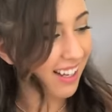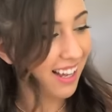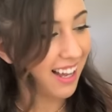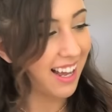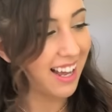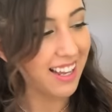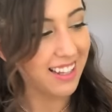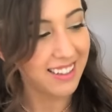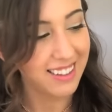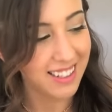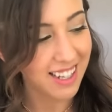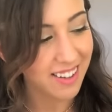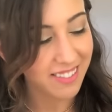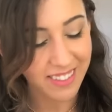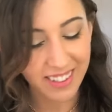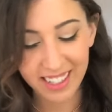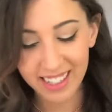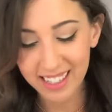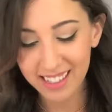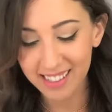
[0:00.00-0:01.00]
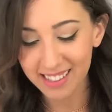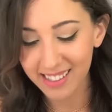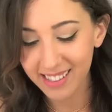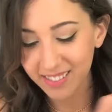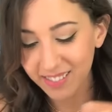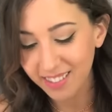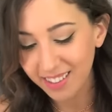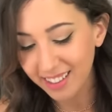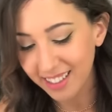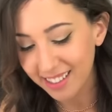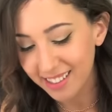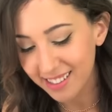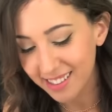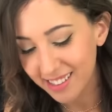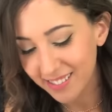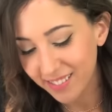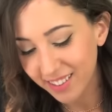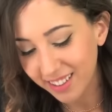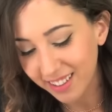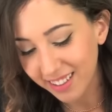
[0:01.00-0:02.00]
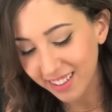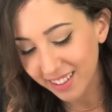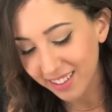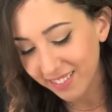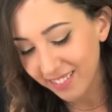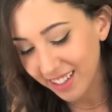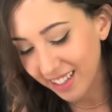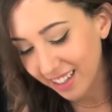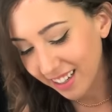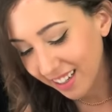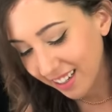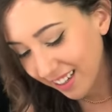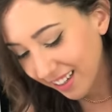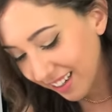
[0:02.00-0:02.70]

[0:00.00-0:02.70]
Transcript: I love it. I'm gonna let it spill a little bit.